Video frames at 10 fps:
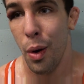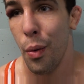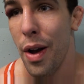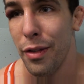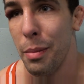
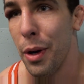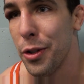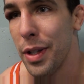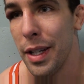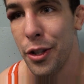wave of
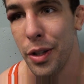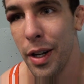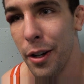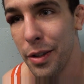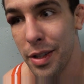emotion hits you. You
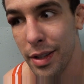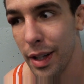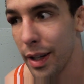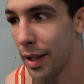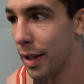know, it's just
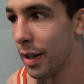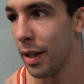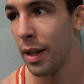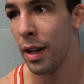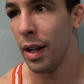like
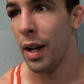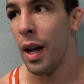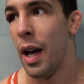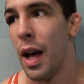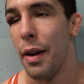
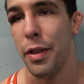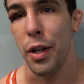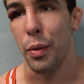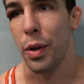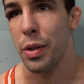everything
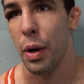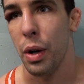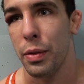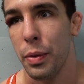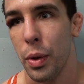you work so
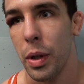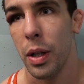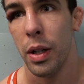hard for,